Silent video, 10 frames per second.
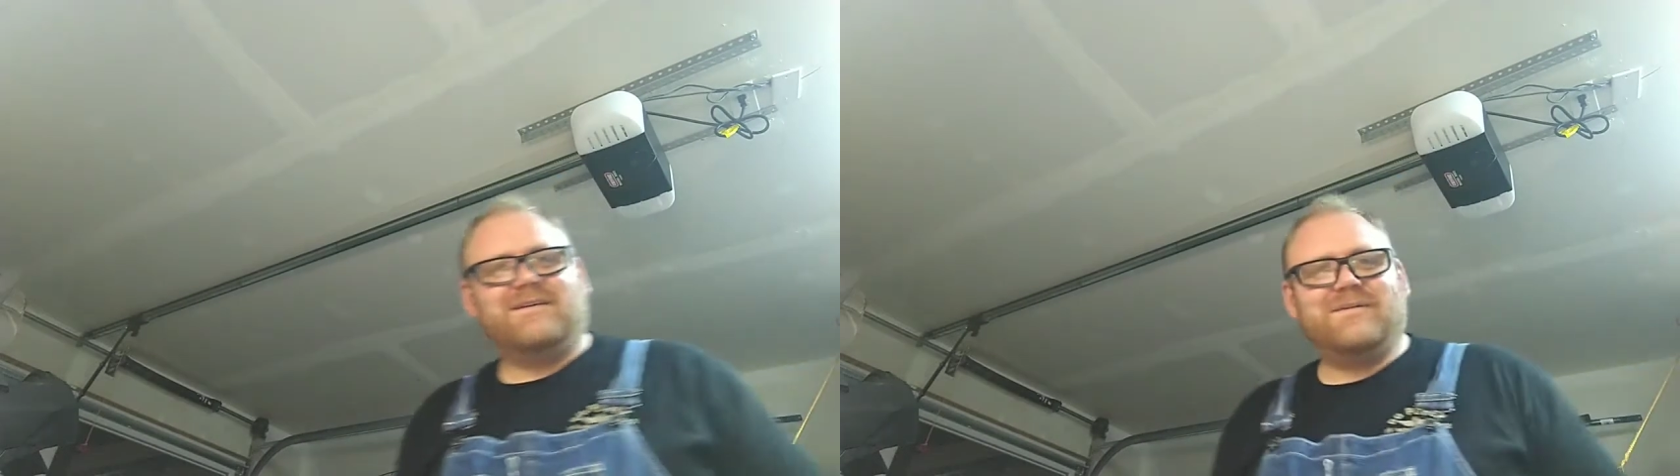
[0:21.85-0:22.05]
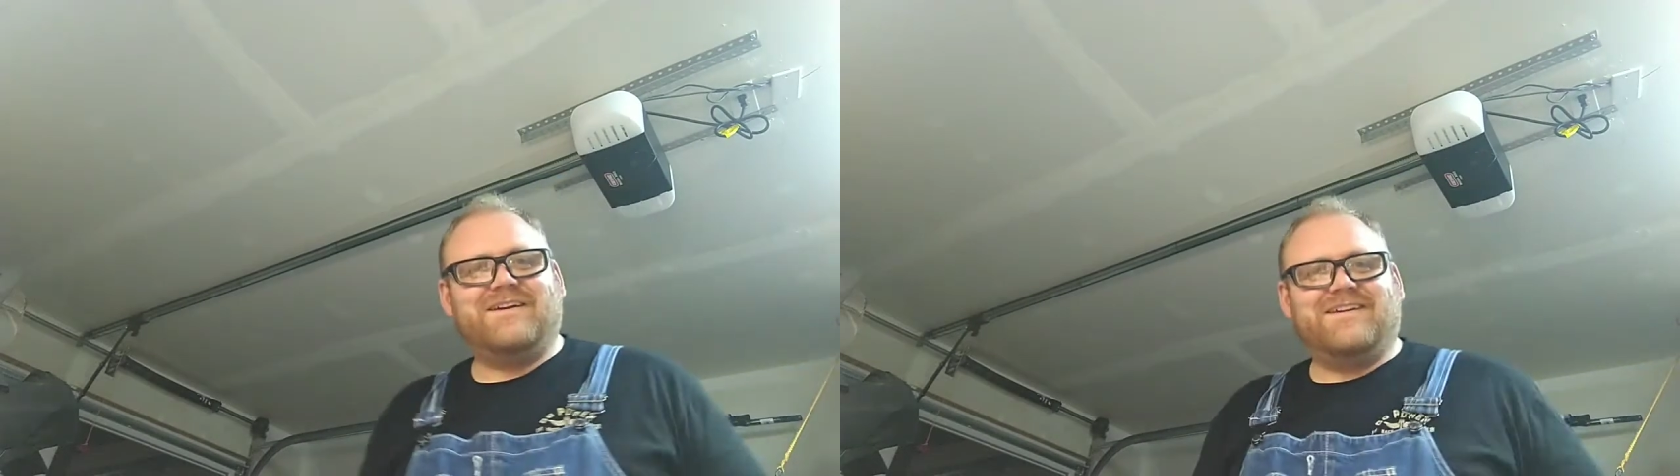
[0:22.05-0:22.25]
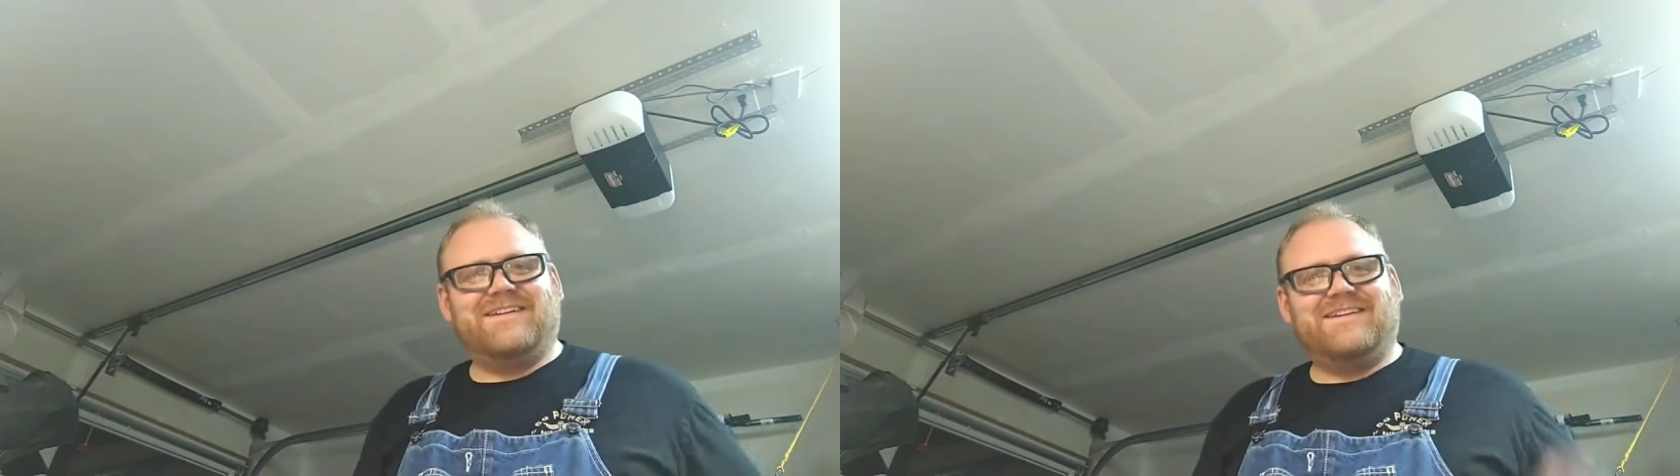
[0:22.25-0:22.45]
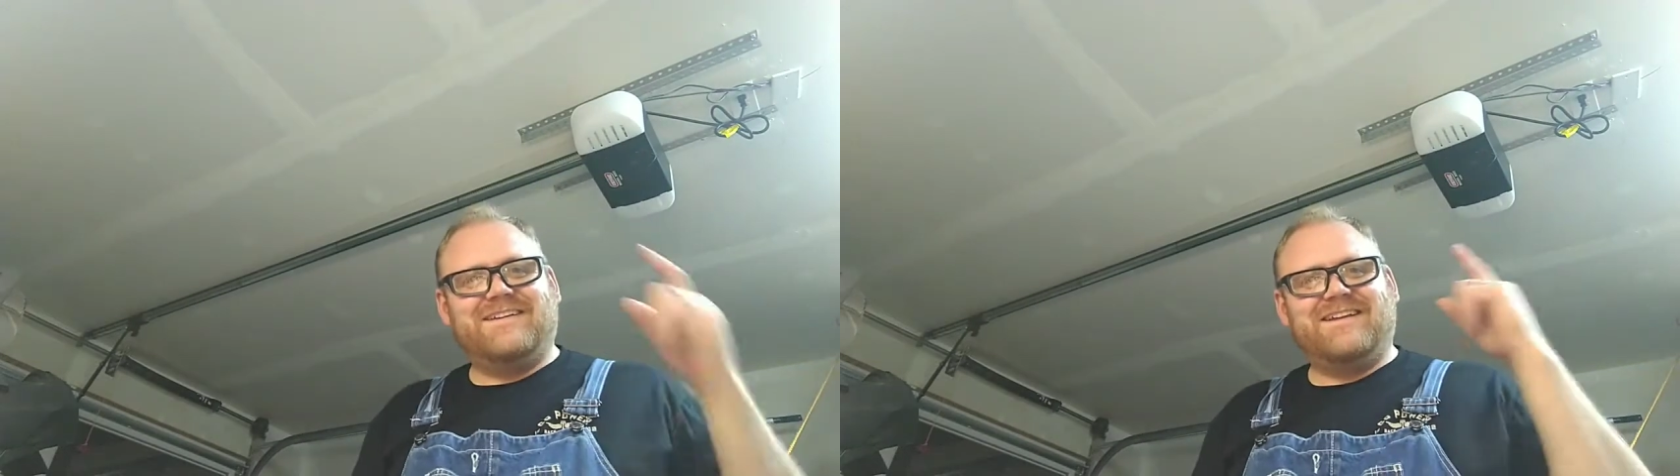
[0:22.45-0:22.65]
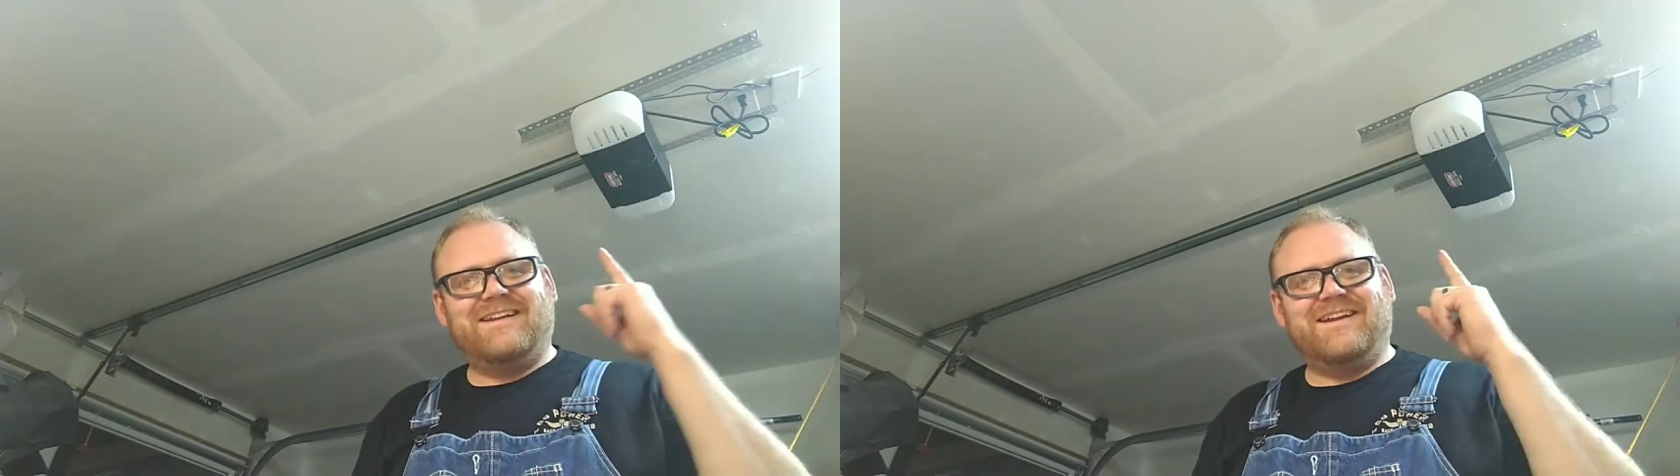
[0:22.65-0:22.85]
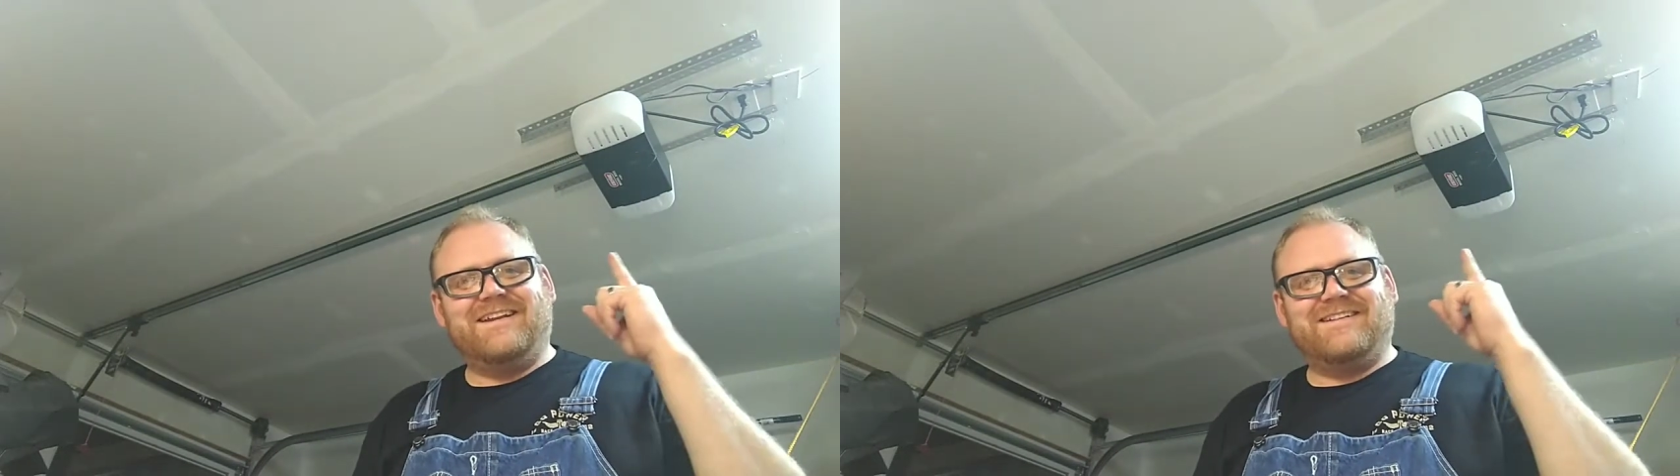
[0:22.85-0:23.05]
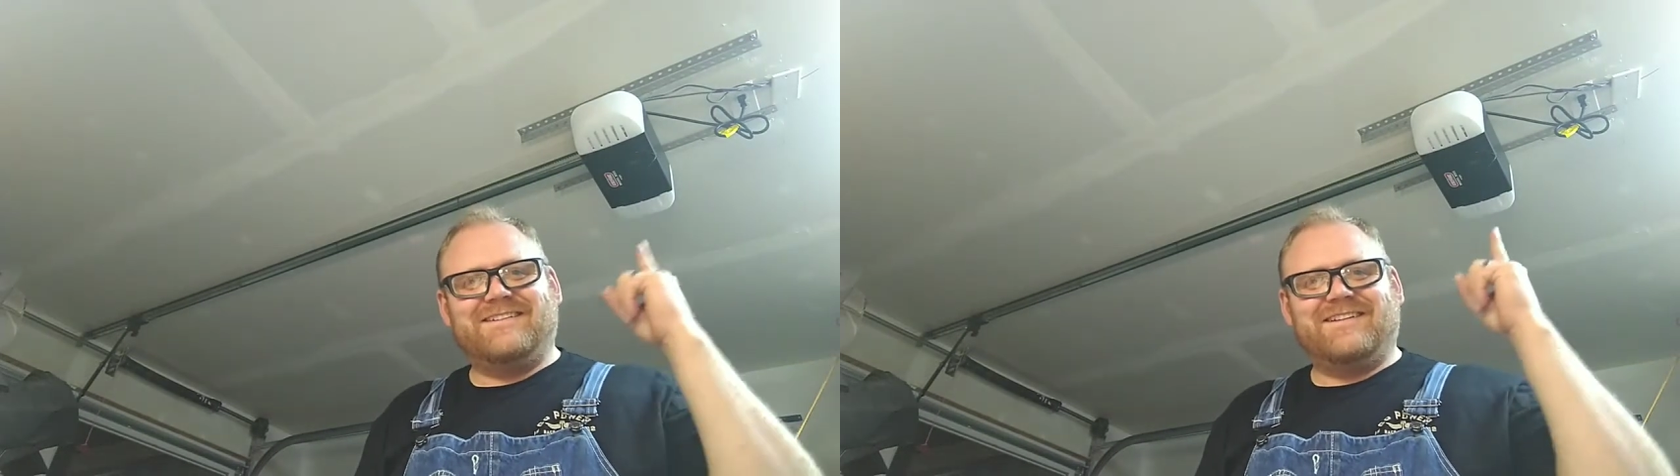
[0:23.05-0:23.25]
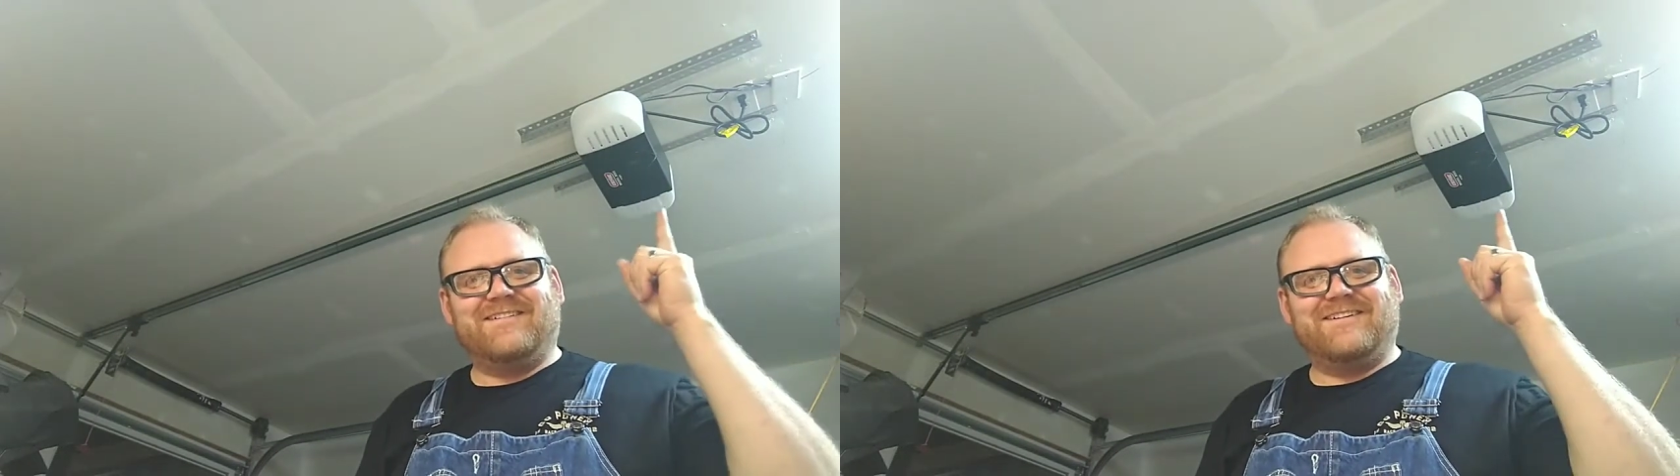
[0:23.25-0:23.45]
Better. Now you get to
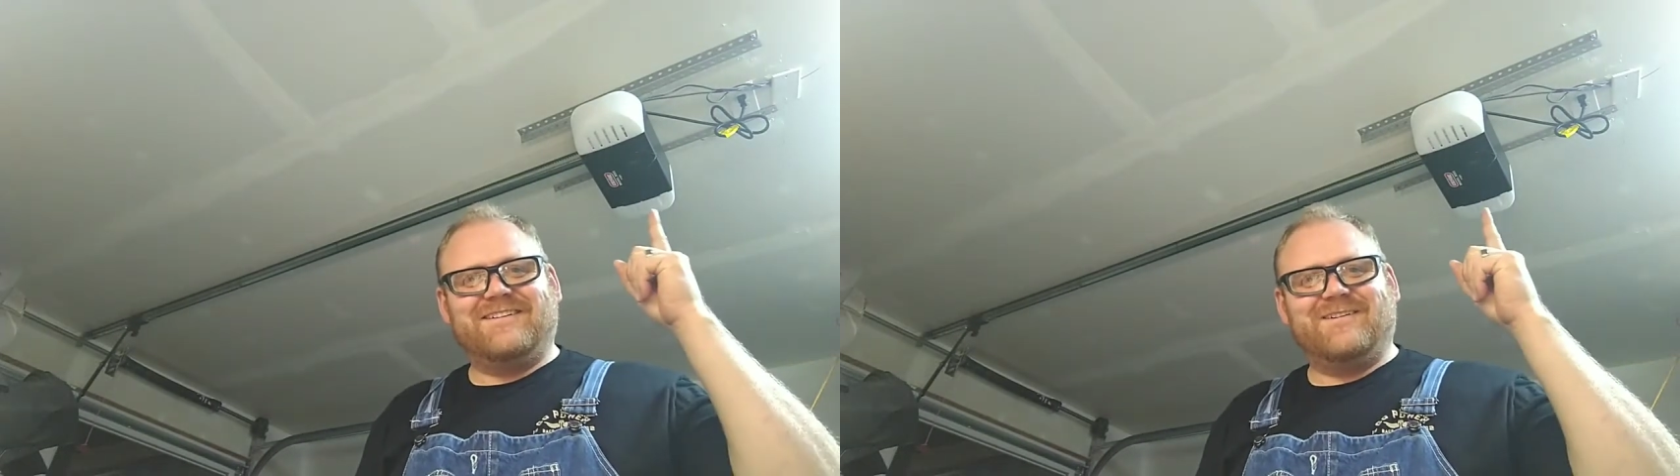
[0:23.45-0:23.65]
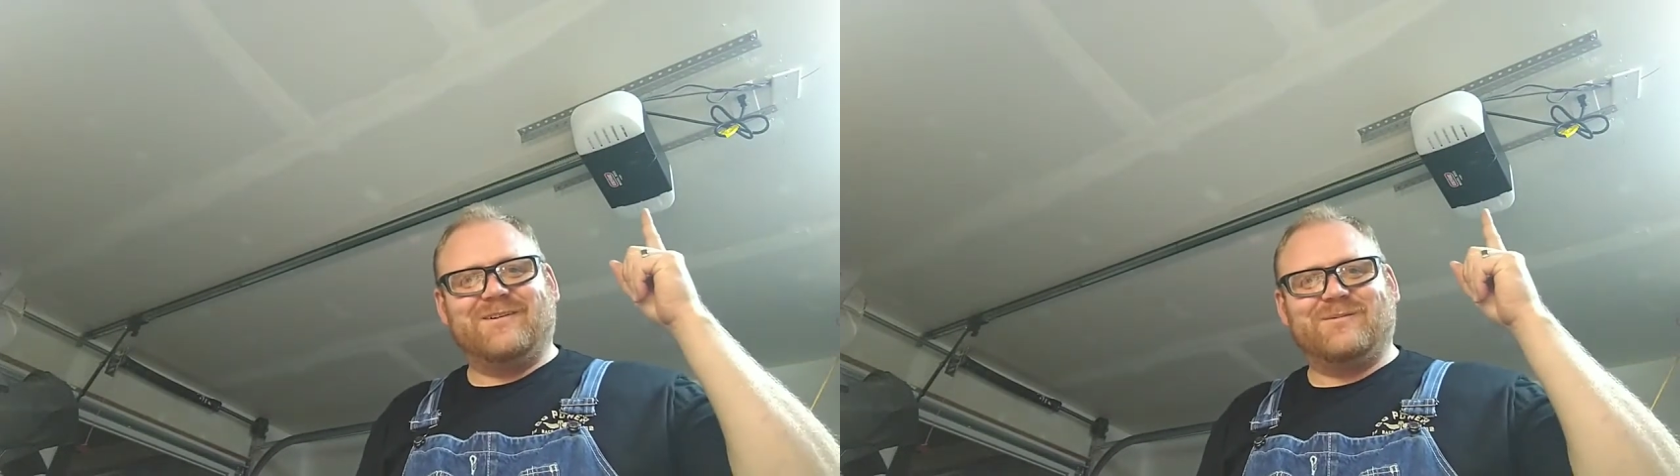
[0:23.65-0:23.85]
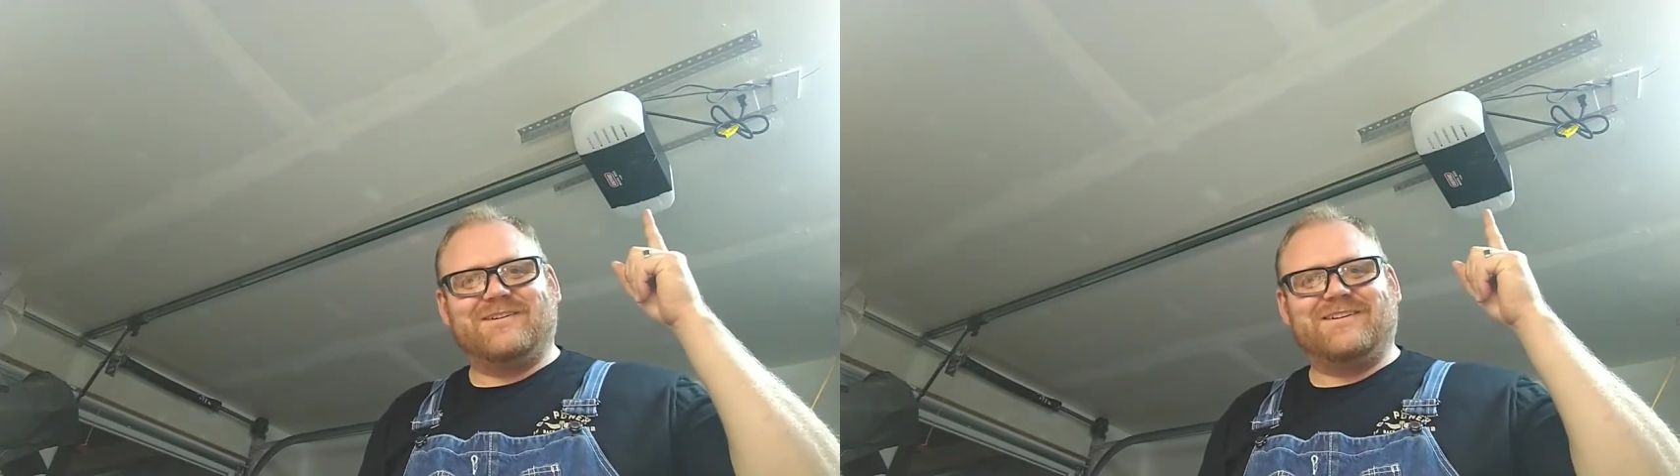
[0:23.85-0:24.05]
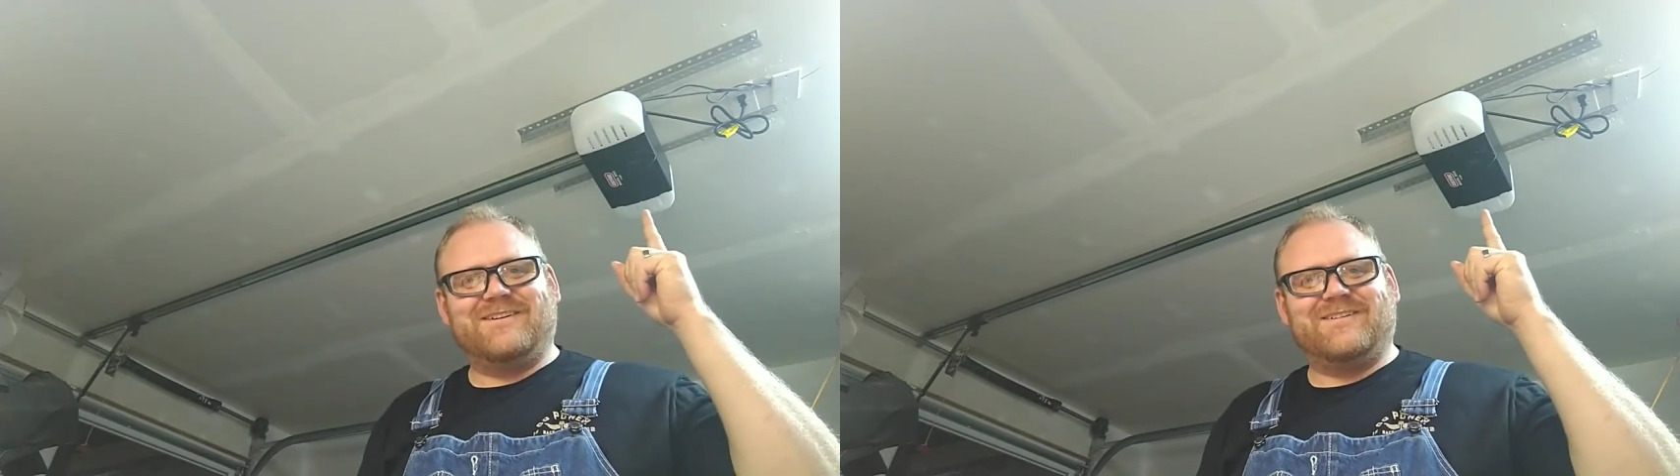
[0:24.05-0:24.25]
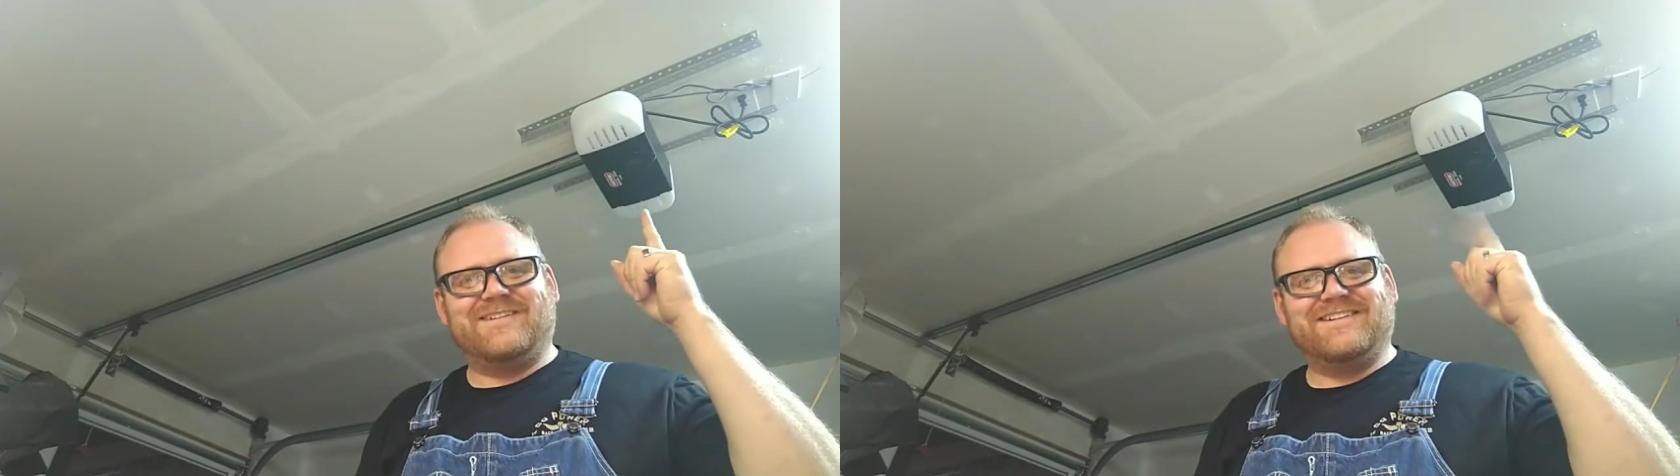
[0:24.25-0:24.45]
see the garage door opener too.